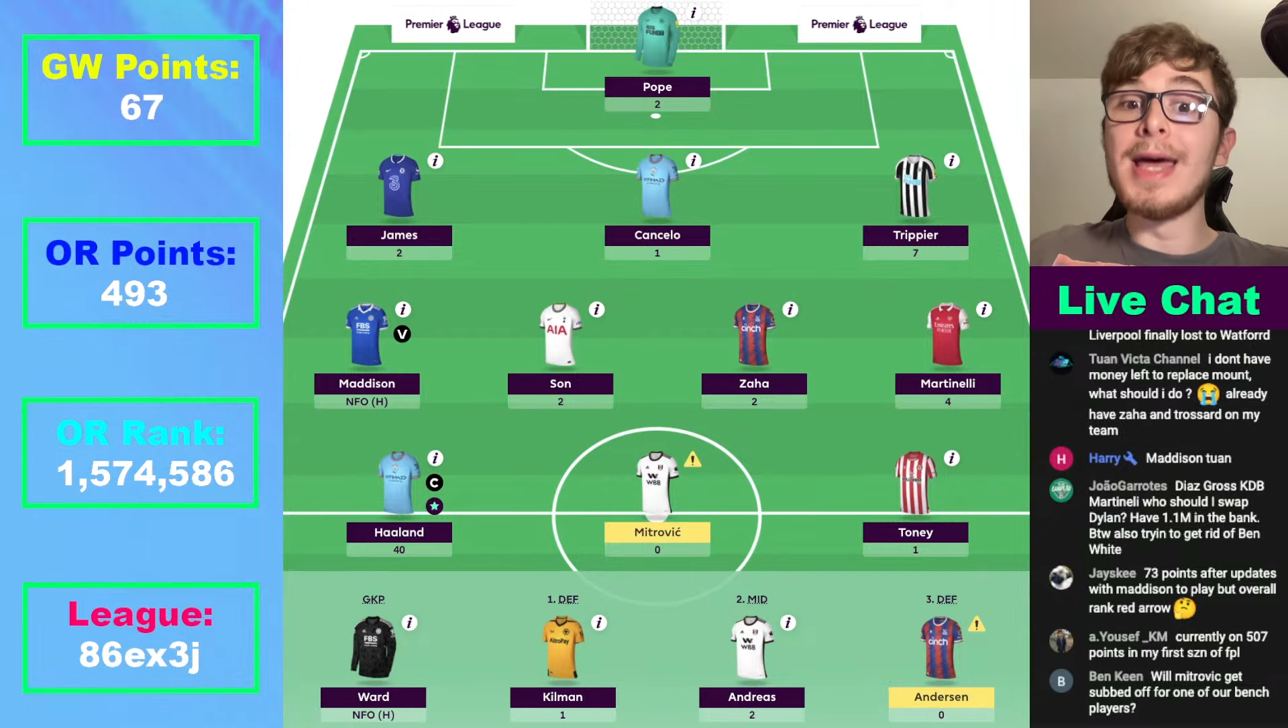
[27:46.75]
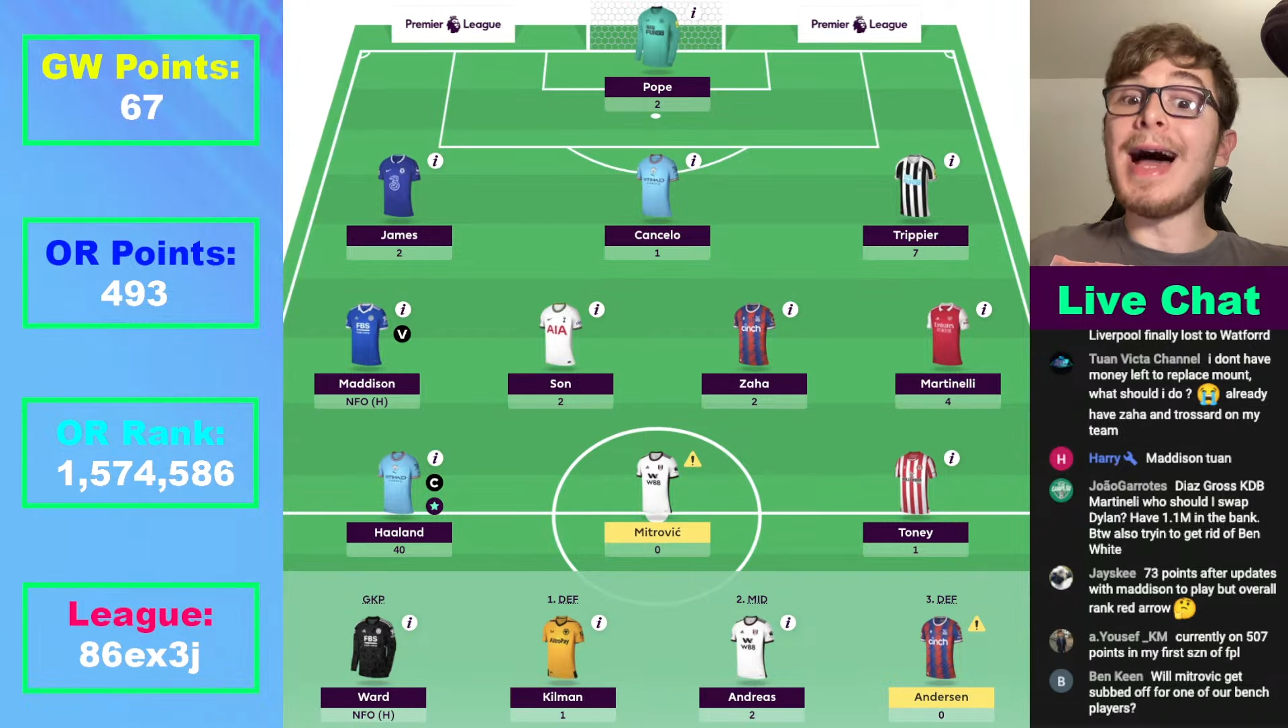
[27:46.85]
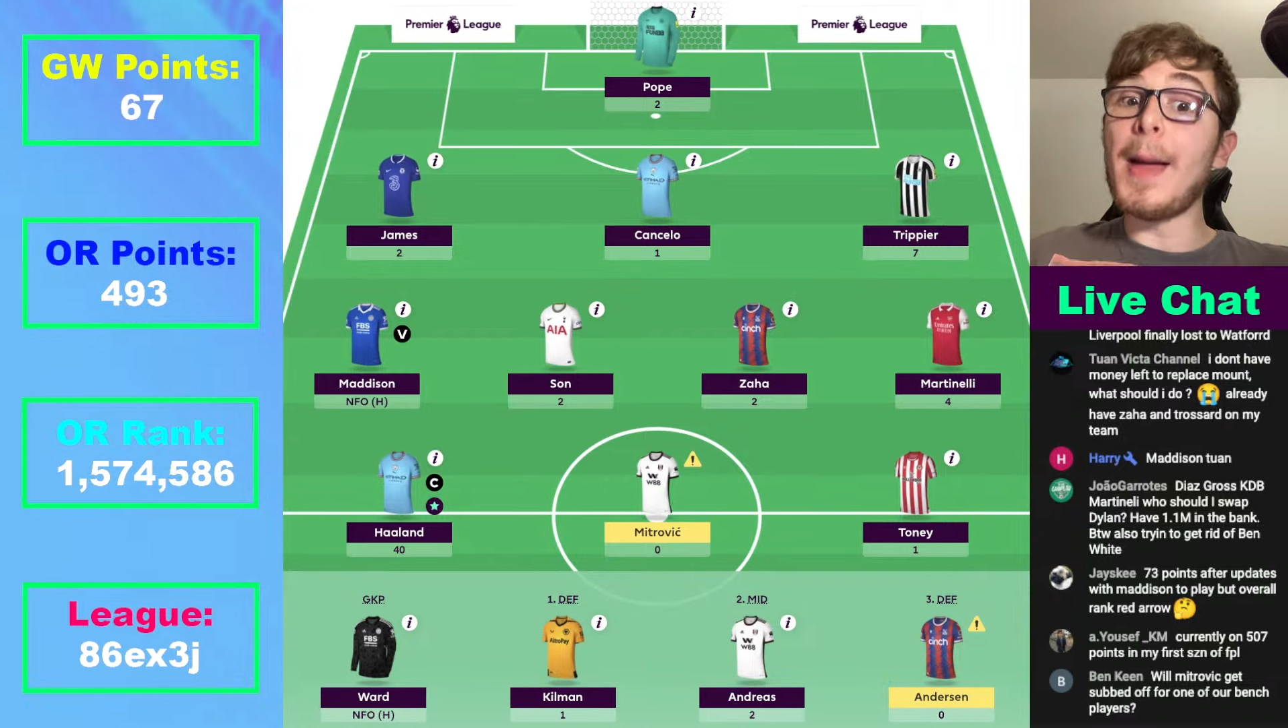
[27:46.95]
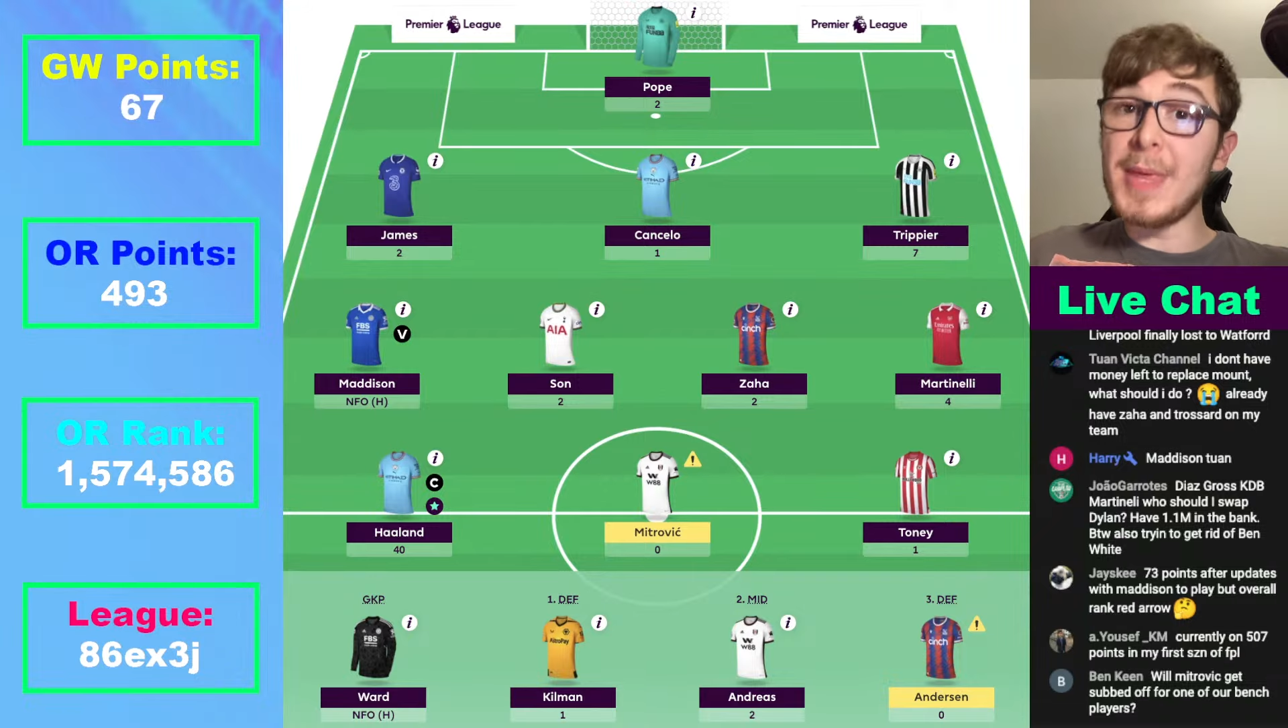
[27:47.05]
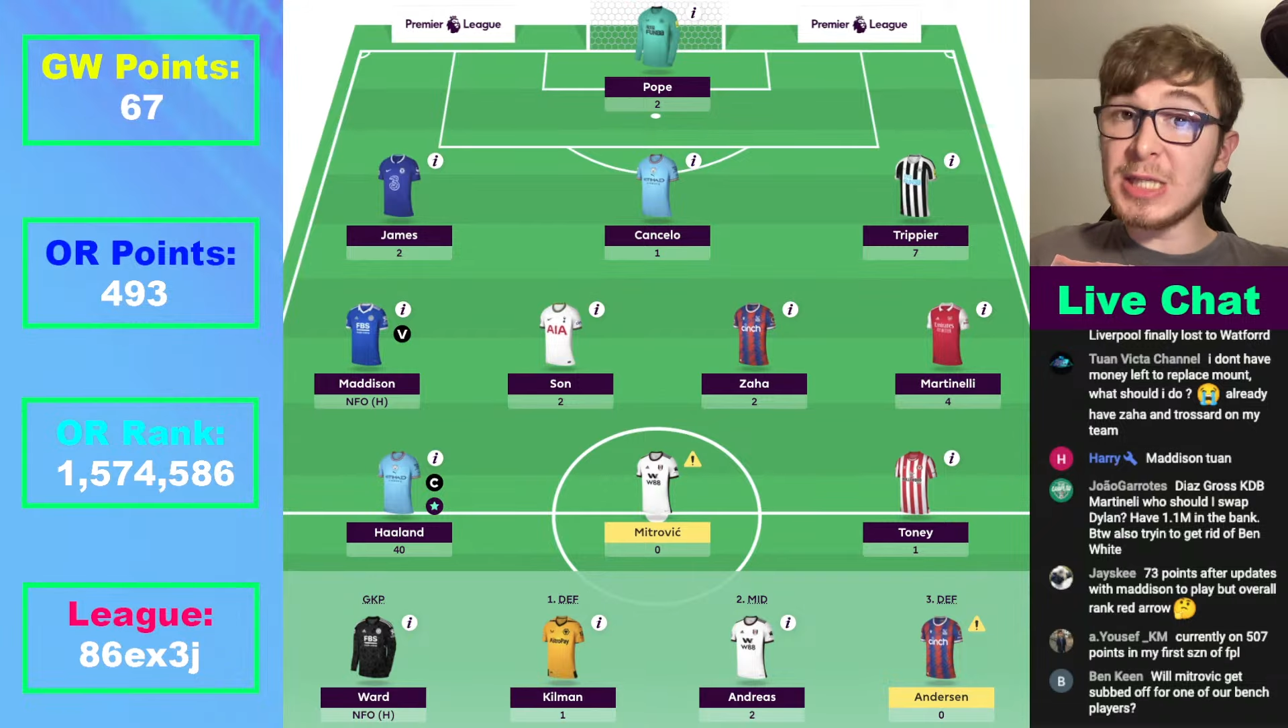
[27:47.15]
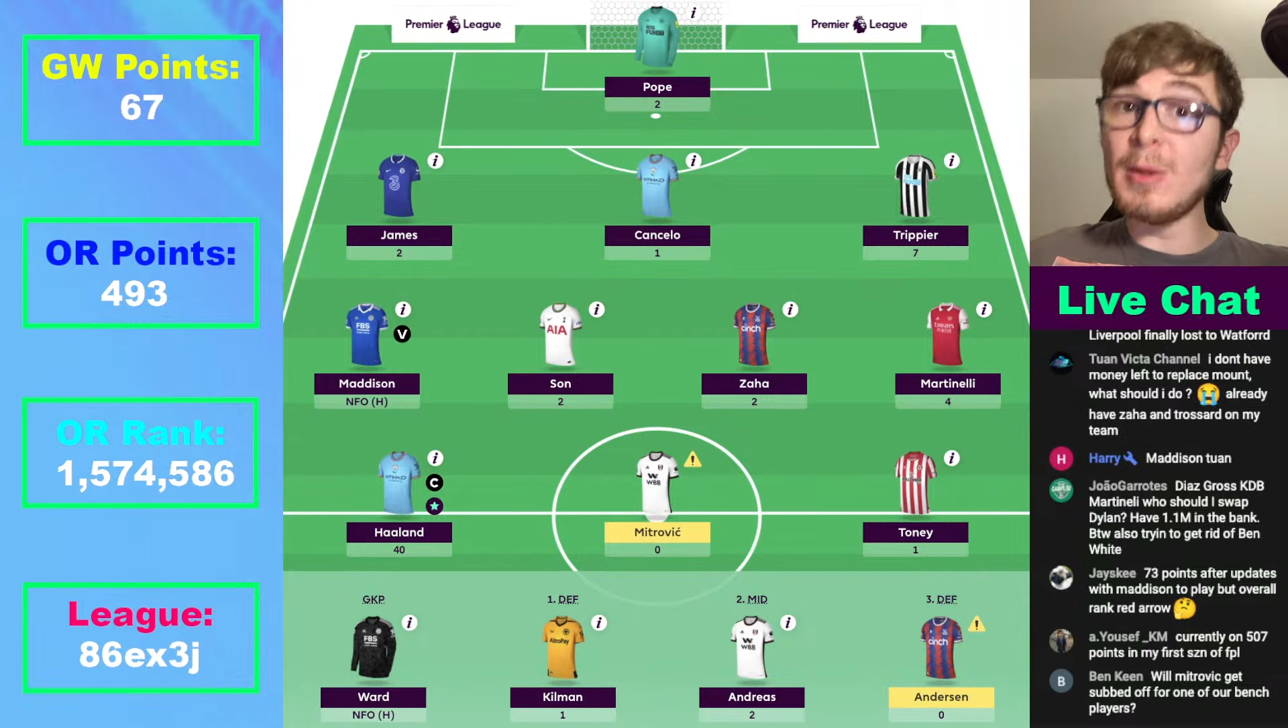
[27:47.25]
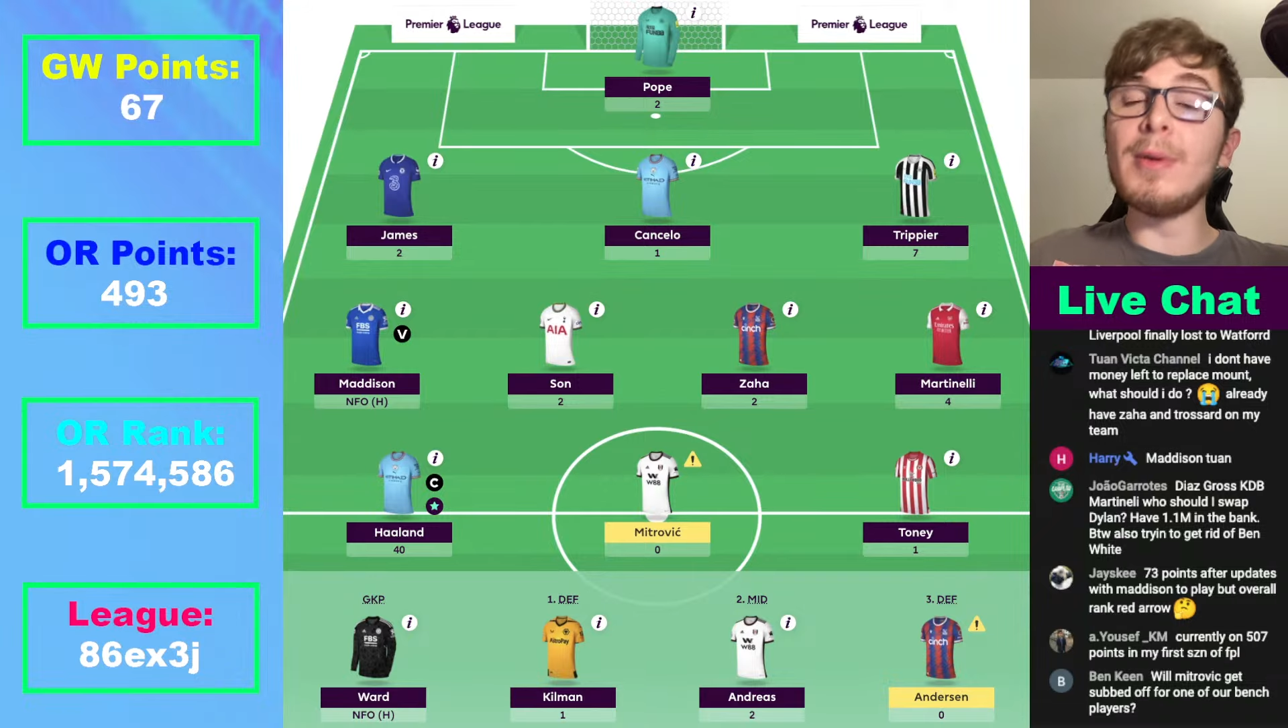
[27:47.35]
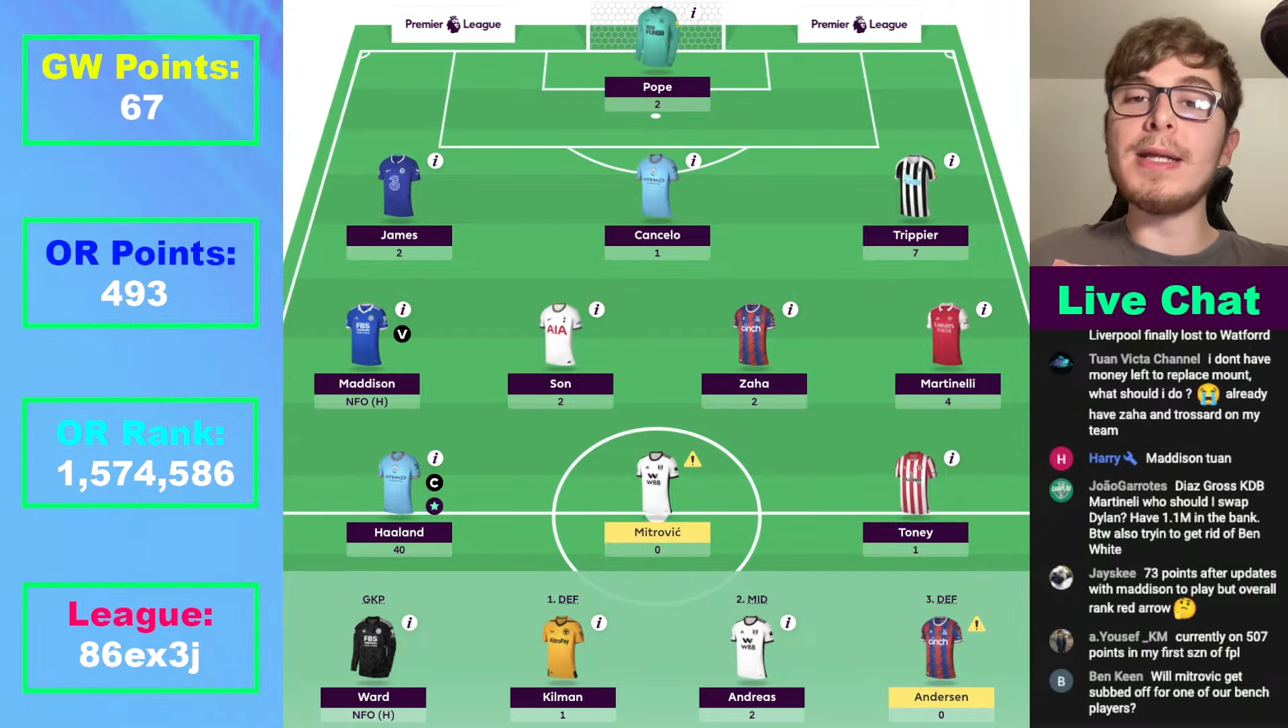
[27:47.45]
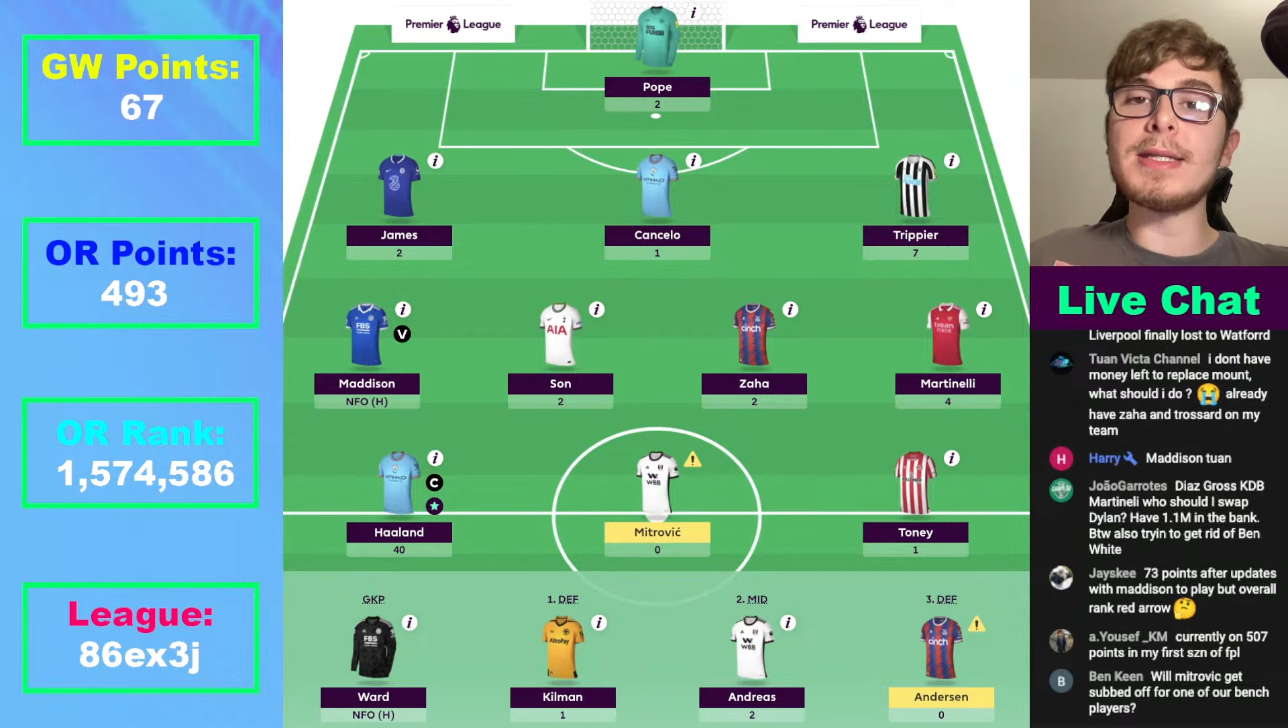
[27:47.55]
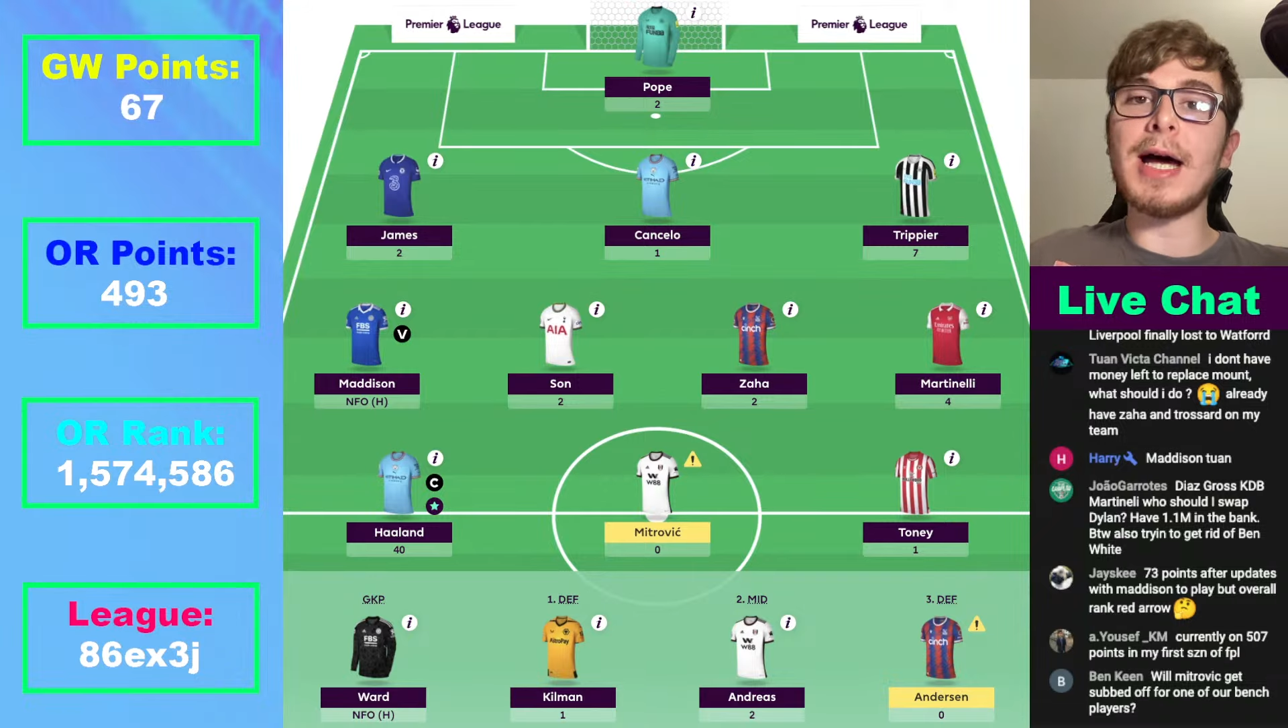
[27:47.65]
At this
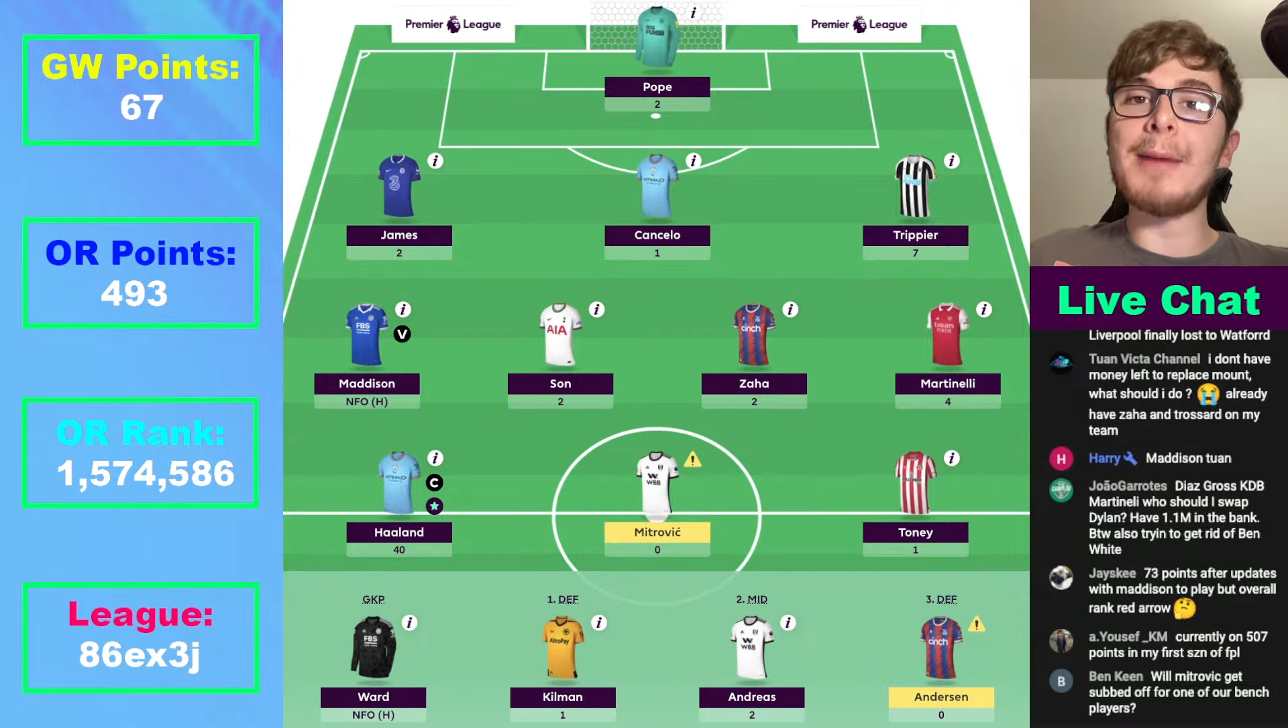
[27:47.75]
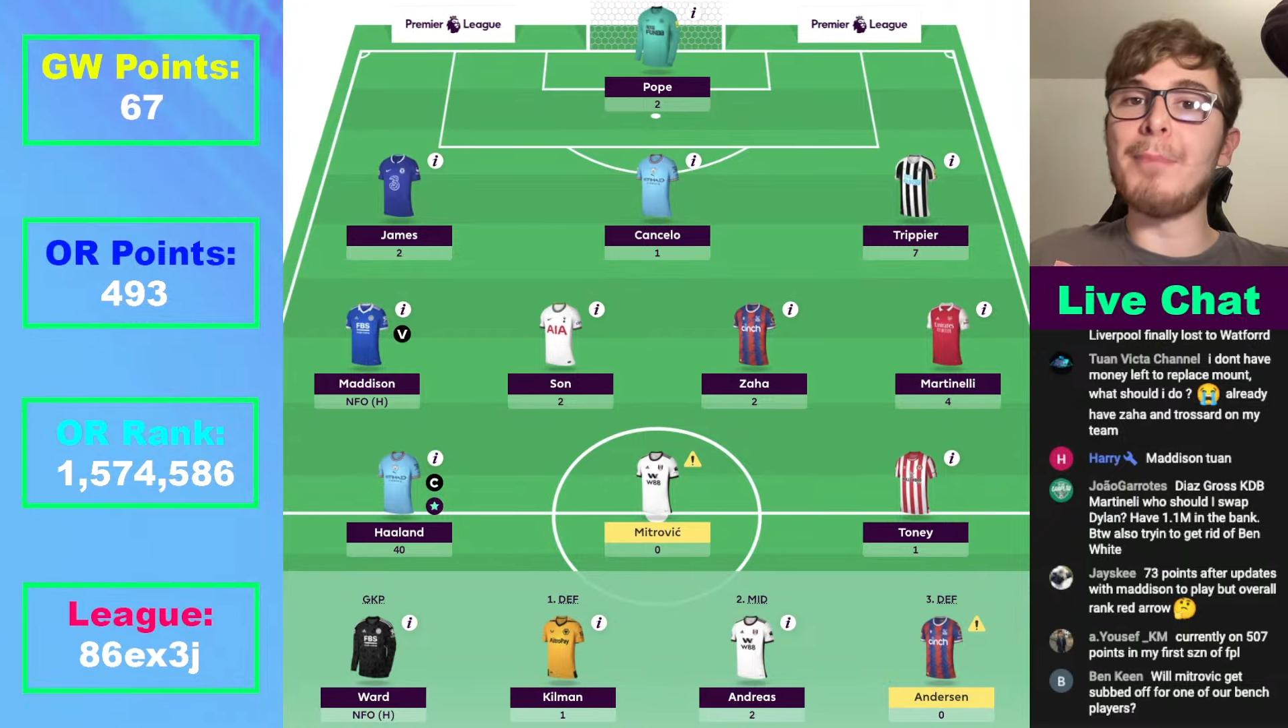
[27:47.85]
moment in time,